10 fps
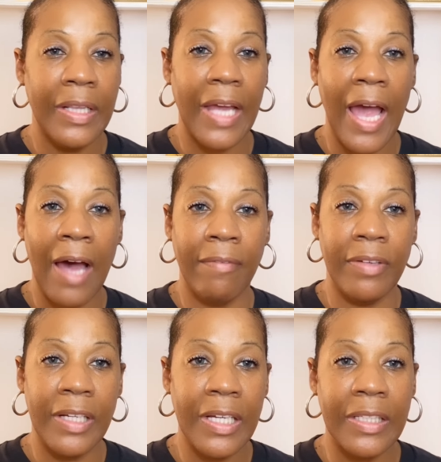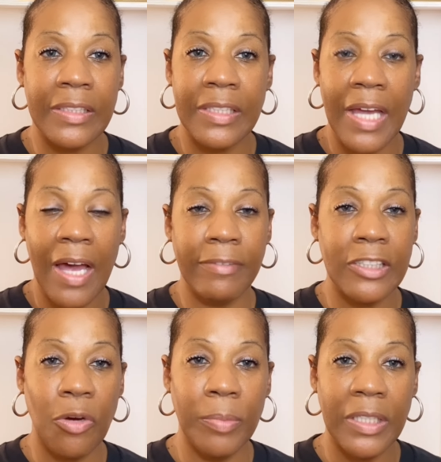they have lust, they have
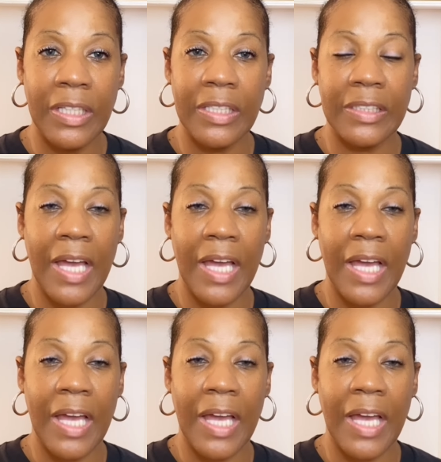so many things,